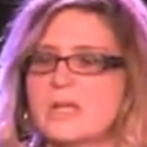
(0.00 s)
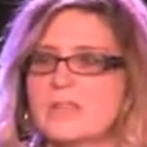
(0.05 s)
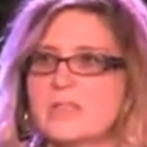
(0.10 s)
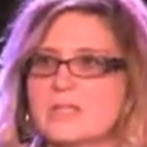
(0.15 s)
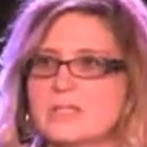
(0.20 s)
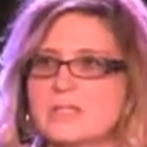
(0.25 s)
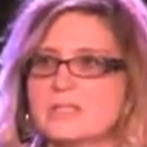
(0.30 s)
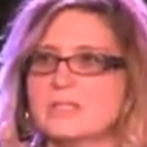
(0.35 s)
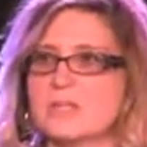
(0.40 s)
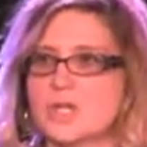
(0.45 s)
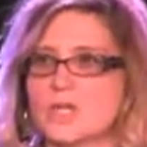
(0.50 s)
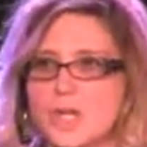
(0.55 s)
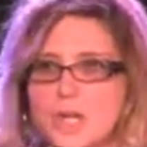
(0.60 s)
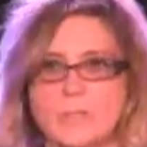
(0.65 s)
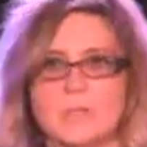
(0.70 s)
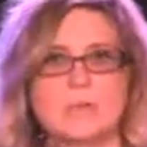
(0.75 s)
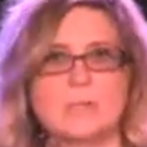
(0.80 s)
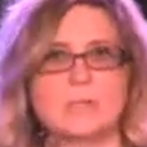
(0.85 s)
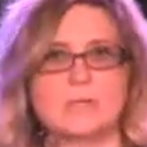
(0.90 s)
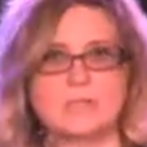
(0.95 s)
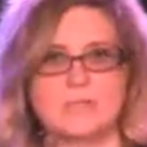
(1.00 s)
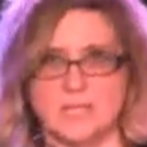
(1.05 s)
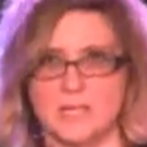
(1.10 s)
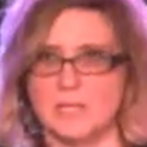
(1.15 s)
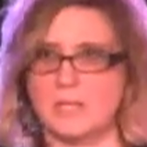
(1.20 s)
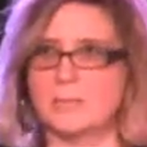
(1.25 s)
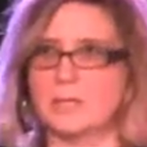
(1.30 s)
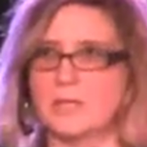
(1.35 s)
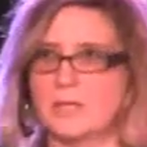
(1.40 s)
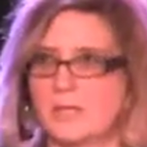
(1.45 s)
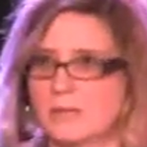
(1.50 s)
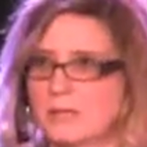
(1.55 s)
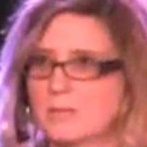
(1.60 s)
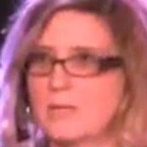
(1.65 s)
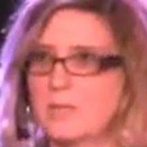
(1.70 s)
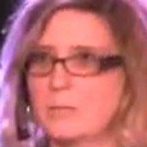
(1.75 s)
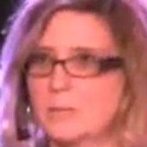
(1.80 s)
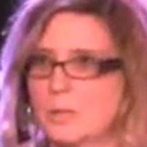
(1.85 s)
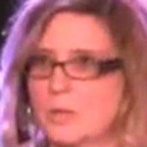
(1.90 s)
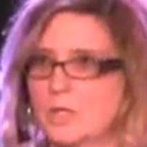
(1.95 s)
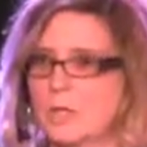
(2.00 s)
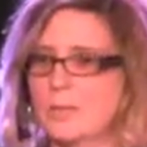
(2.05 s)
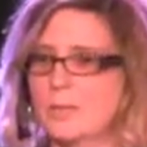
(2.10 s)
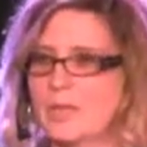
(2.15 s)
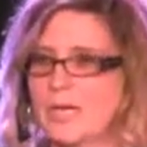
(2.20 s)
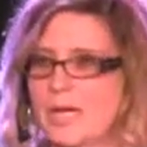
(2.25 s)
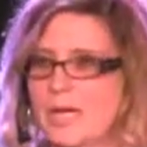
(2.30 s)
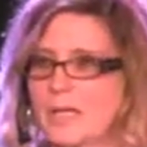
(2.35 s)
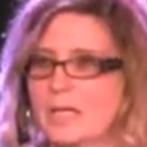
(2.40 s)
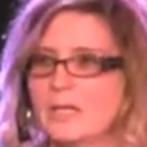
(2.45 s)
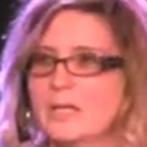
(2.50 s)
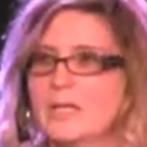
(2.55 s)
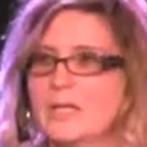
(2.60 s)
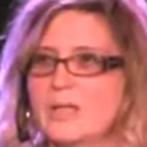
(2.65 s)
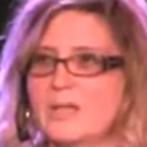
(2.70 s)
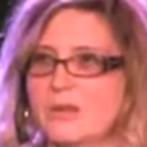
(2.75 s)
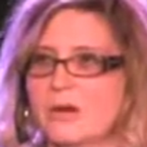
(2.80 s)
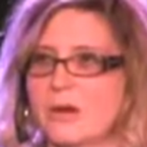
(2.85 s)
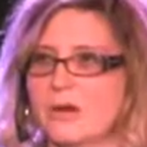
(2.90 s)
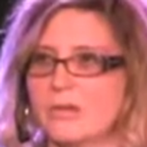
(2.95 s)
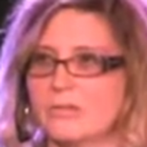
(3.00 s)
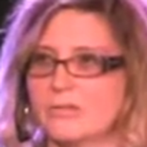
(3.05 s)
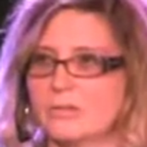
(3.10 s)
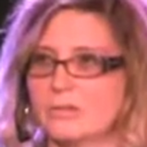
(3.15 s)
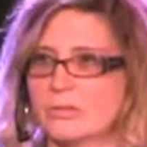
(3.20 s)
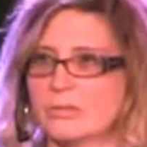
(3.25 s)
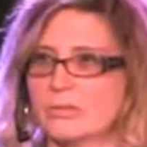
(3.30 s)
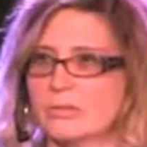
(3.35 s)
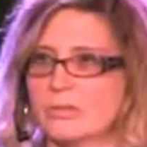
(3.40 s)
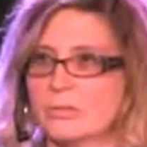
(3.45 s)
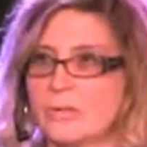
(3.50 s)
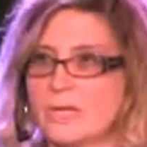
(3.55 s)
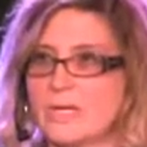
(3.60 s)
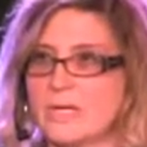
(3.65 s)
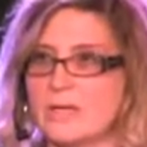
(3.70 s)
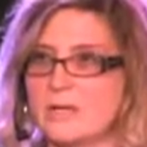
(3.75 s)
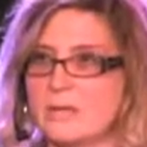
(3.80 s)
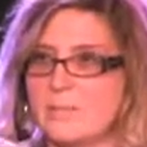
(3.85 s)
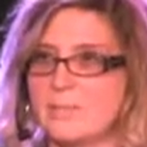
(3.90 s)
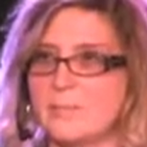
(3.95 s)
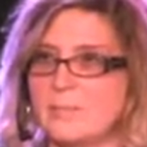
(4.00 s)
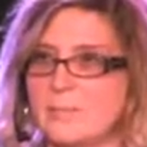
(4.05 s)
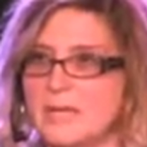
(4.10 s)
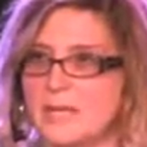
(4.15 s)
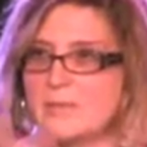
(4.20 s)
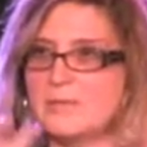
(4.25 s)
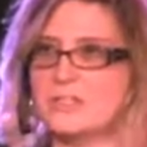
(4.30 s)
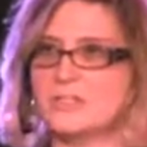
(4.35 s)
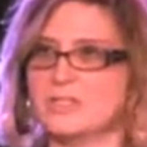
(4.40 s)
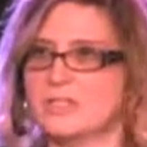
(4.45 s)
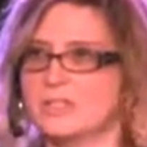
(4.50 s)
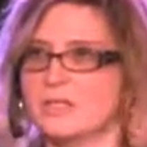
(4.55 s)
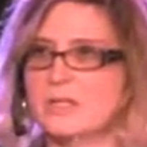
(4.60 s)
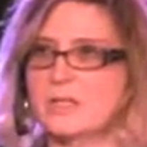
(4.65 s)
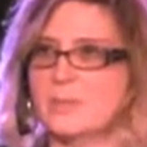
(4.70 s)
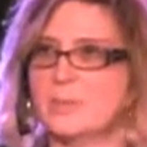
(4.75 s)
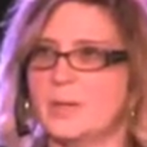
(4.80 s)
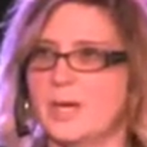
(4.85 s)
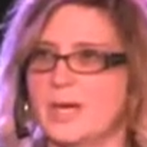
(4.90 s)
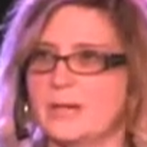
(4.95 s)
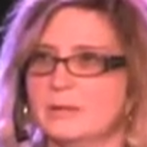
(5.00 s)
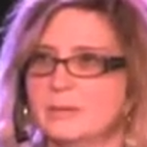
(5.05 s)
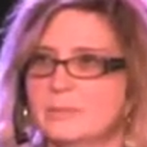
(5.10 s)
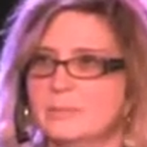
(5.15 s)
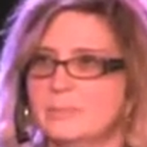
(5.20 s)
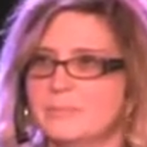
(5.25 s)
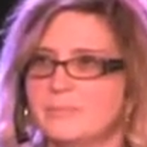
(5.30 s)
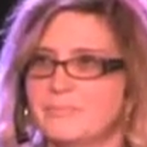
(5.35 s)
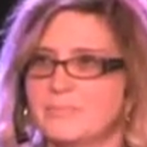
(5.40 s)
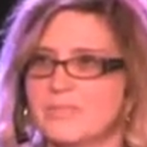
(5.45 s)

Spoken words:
This is our #1 selling beer at Brewery Ommegang. There are 3 images on the bottle.